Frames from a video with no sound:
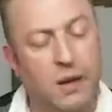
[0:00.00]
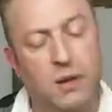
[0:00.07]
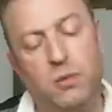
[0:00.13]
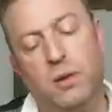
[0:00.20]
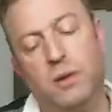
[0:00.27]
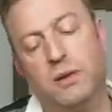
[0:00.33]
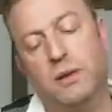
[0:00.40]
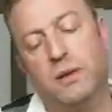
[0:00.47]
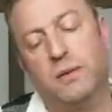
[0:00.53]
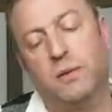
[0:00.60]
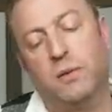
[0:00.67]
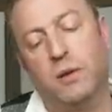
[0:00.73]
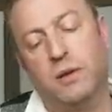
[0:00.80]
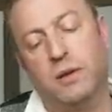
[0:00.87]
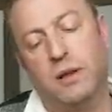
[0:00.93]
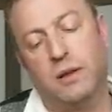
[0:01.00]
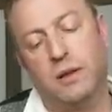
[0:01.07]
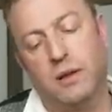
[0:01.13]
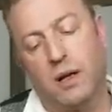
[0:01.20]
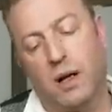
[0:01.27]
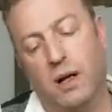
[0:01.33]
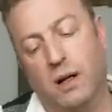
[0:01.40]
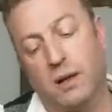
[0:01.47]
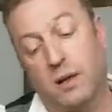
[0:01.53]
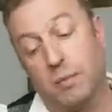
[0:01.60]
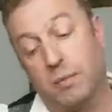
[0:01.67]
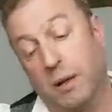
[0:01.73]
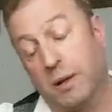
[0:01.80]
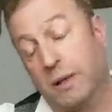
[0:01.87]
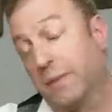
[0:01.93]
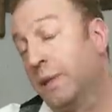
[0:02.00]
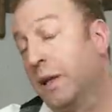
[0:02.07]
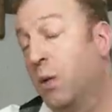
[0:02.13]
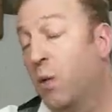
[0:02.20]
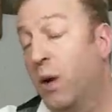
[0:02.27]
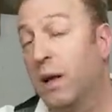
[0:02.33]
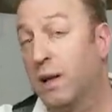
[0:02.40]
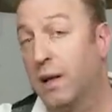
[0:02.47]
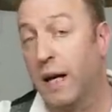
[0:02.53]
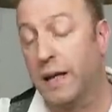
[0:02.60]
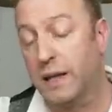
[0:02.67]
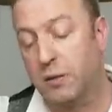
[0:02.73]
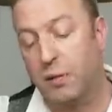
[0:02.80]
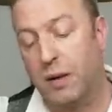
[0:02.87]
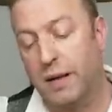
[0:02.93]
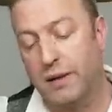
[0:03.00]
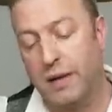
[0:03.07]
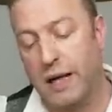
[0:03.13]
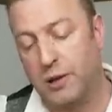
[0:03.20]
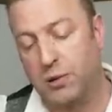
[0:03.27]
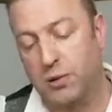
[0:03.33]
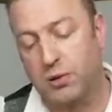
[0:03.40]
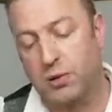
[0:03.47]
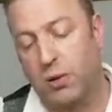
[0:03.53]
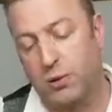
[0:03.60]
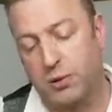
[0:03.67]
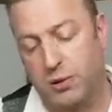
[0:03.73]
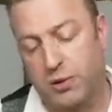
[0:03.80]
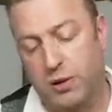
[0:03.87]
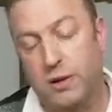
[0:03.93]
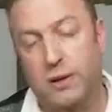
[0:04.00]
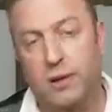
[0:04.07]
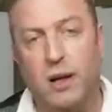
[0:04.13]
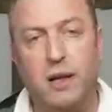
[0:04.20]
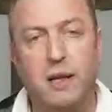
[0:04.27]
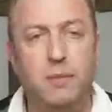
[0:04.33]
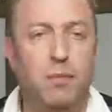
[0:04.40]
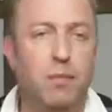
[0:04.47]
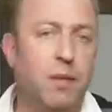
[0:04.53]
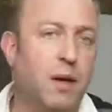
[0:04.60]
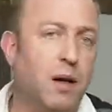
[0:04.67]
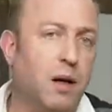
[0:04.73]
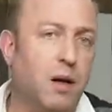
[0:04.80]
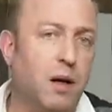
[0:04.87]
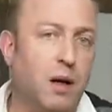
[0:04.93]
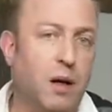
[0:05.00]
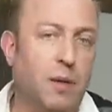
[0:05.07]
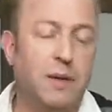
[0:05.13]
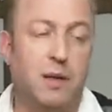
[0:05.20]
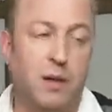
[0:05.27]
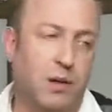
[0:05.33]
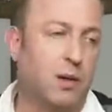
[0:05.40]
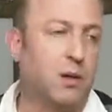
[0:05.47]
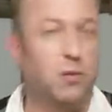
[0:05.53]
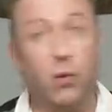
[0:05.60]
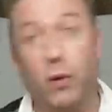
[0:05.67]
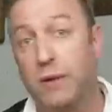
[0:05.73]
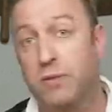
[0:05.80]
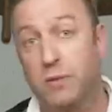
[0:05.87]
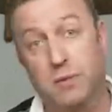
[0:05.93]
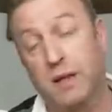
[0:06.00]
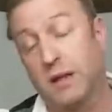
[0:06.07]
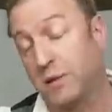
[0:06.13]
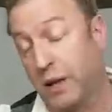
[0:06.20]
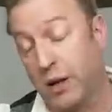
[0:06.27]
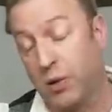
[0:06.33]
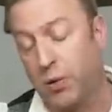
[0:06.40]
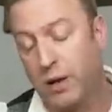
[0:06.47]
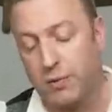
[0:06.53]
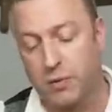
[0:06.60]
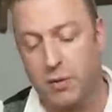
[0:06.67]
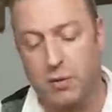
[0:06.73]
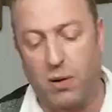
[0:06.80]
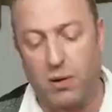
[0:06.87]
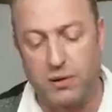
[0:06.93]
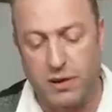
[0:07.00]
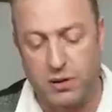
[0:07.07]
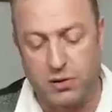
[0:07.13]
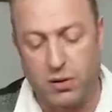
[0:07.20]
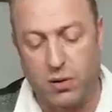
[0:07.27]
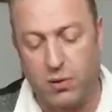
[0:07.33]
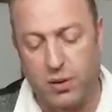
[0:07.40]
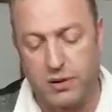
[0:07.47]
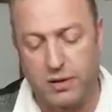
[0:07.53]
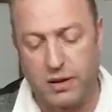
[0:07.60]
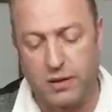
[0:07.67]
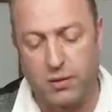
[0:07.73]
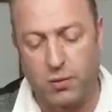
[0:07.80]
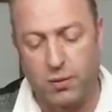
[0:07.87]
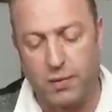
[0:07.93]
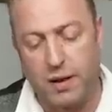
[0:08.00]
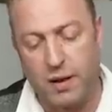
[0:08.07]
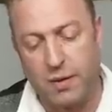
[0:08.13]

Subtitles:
And was it comparatively well liked by the actual soldiers at the time? Away from the Baltics, or was it?